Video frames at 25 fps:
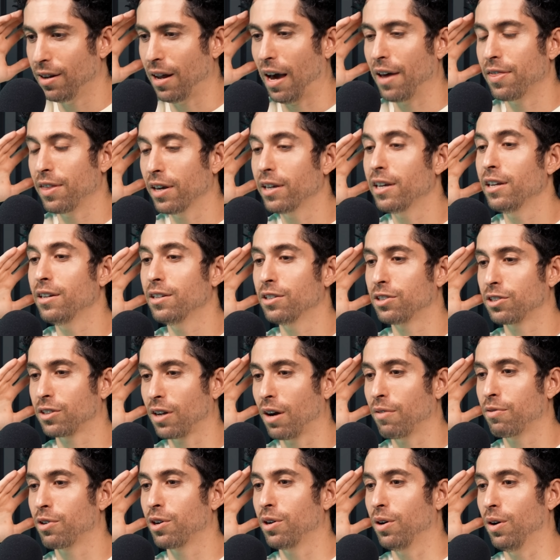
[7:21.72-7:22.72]
think he
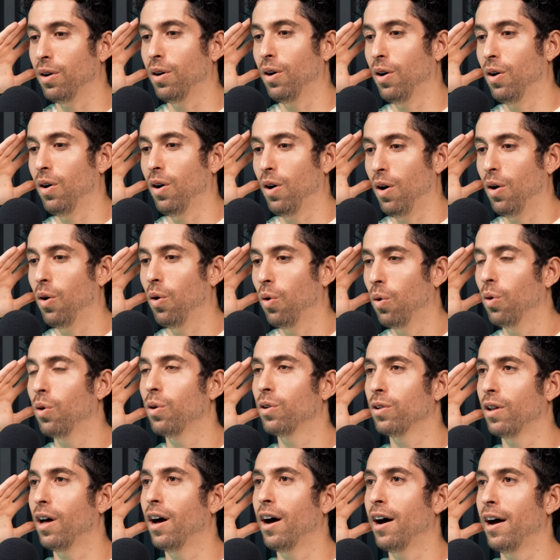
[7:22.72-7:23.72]
discovered a
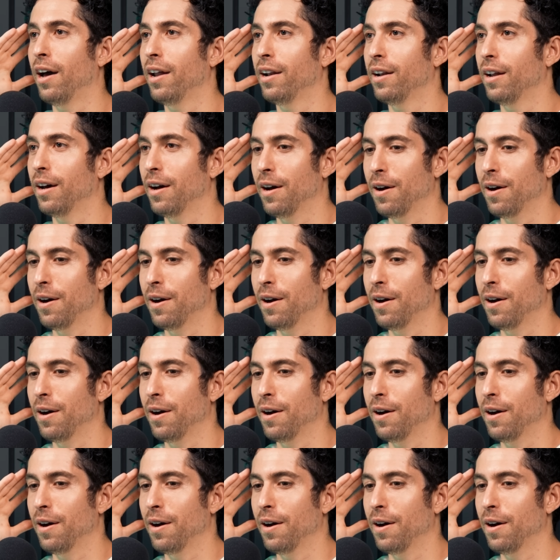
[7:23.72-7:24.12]
whole lot.